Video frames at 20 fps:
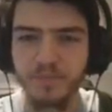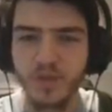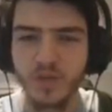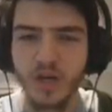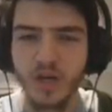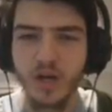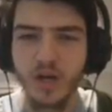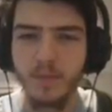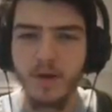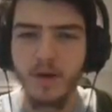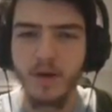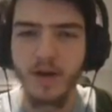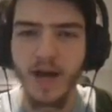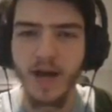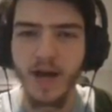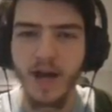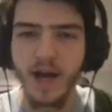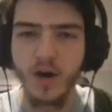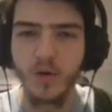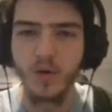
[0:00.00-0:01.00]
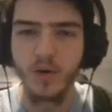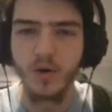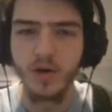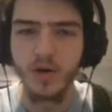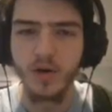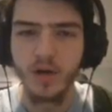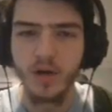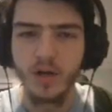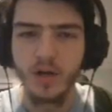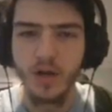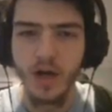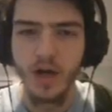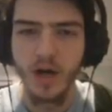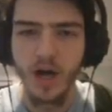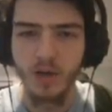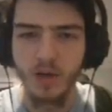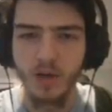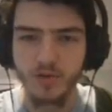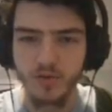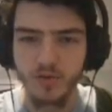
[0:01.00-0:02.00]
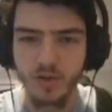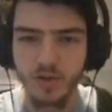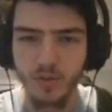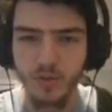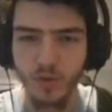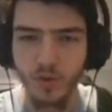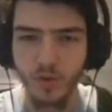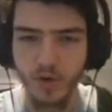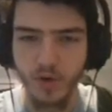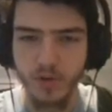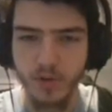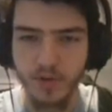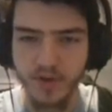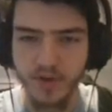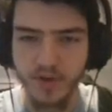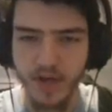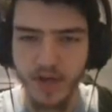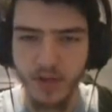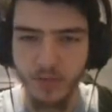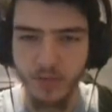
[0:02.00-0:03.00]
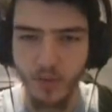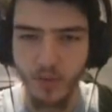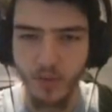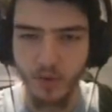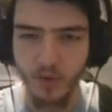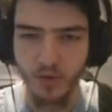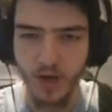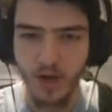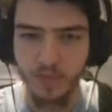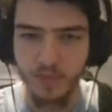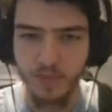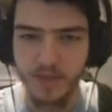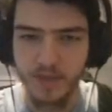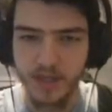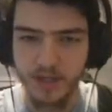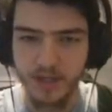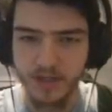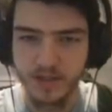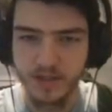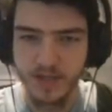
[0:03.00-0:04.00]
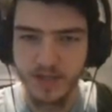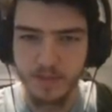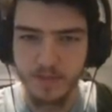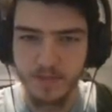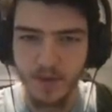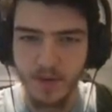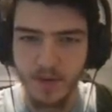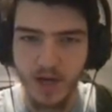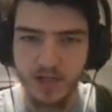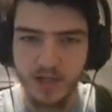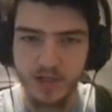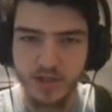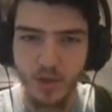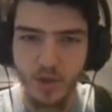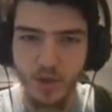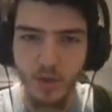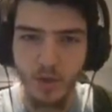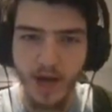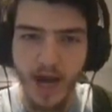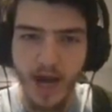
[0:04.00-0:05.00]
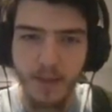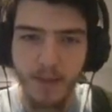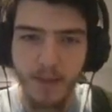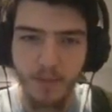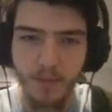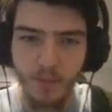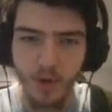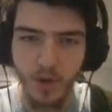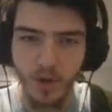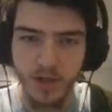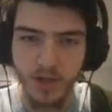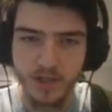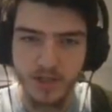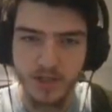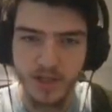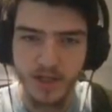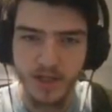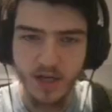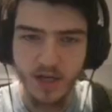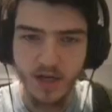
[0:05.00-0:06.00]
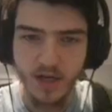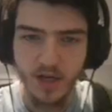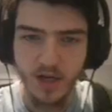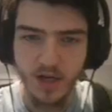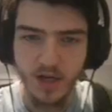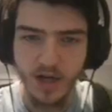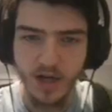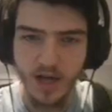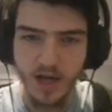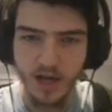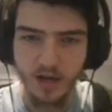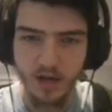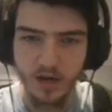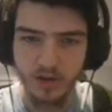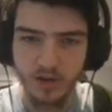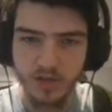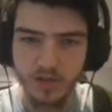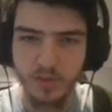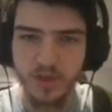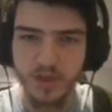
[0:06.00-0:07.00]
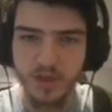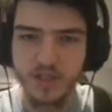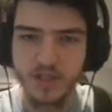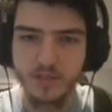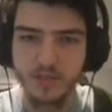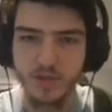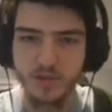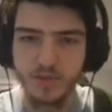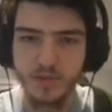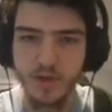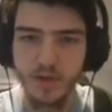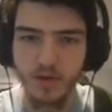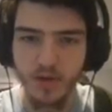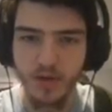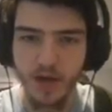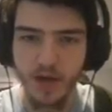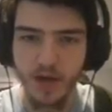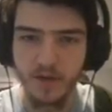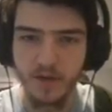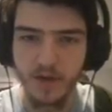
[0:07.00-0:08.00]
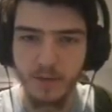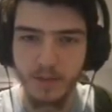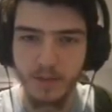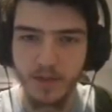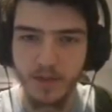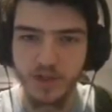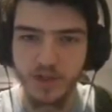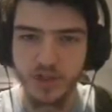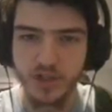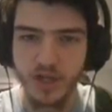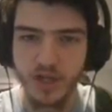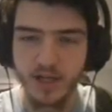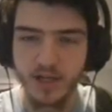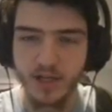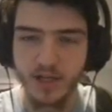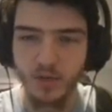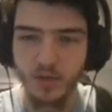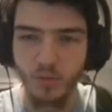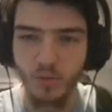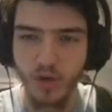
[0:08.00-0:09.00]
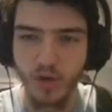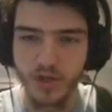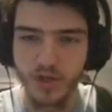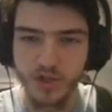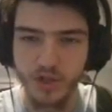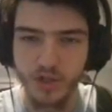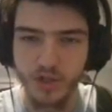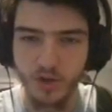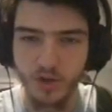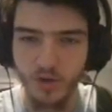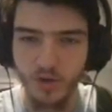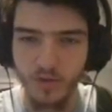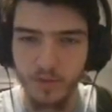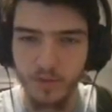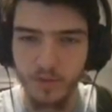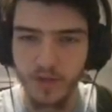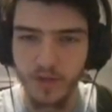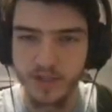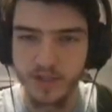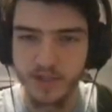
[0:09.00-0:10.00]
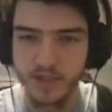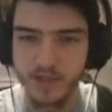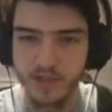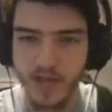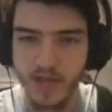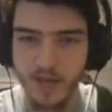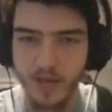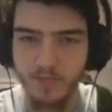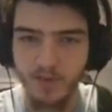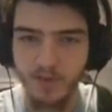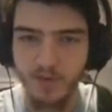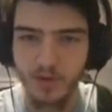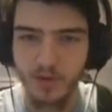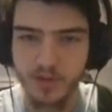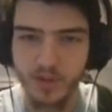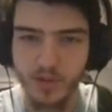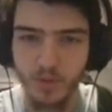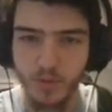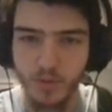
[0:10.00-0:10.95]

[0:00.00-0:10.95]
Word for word: about how I was really worried about the Nether Portal not being in the same spot. So what happened was, and I'll explain this much better now that I'm actually not in a rush and all over the place because I am focused on one